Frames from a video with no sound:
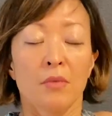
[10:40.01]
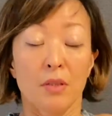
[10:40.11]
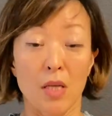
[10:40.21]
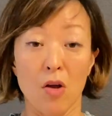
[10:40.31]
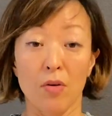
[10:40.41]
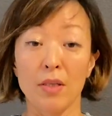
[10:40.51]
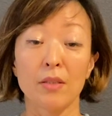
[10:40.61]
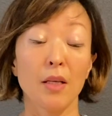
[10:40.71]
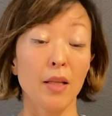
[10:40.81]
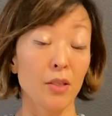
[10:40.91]
Now
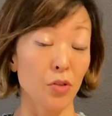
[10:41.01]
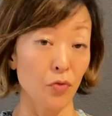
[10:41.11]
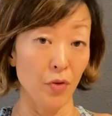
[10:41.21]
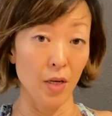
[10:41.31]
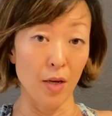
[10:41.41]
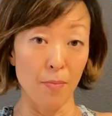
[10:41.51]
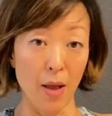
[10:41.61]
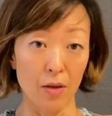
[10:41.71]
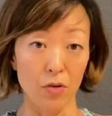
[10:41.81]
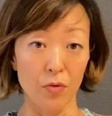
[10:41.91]
interlace your finger
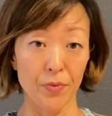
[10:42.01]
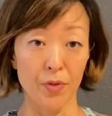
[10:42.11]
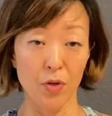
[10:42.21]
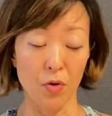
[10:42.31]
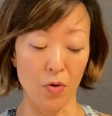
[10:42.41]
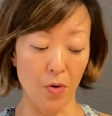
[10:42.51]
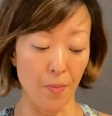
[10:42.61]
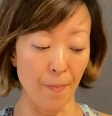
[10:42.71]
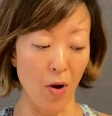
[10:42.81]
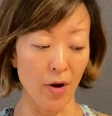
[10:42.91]
back of your
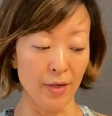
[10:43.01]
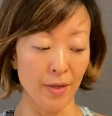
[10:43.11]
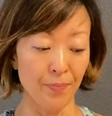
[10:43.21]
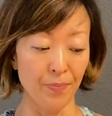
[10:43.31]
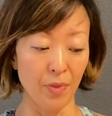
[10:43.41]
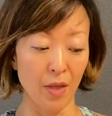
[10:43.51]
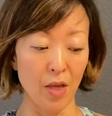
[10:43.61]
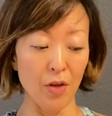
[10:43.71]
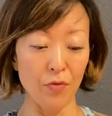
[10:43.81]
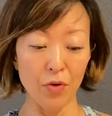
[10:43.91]
body.
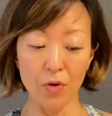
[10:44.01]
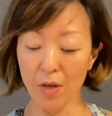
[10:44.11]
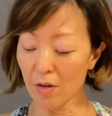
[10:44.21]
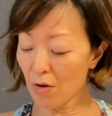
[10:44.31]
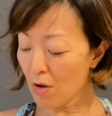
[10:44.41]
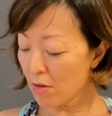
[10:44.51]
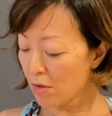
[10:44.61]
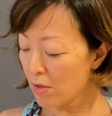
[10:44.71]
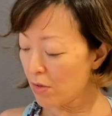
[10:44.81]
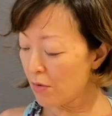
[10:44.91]
If you cannot
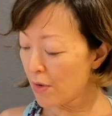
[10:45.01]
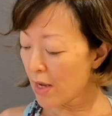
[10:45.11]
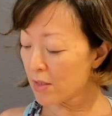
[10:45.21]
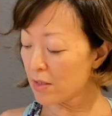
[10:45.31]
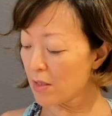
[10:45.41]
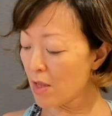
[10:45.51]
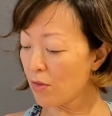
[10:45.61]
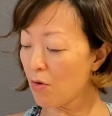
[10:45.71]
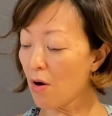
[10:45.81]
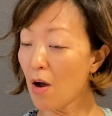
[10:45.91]

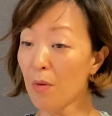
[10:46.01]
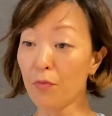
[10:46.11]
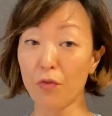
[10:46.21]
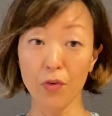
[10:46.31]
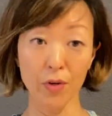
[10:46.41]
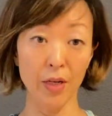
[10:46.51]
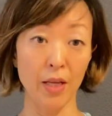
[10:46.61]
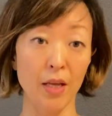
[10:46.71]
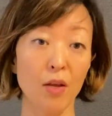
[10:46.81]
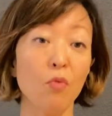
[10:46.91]
extend your arm
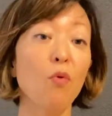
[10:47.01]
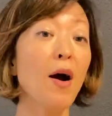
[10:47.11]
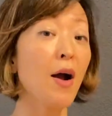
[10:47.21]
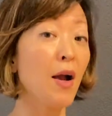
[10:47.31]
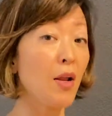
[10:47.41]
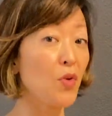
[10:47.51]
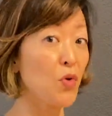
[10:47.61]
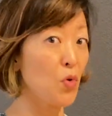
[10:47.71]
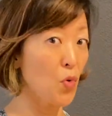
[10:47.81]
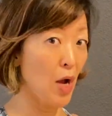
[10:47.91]
fully while
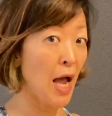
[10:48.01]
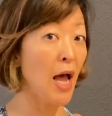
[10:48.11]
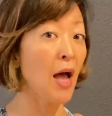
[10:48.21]
you are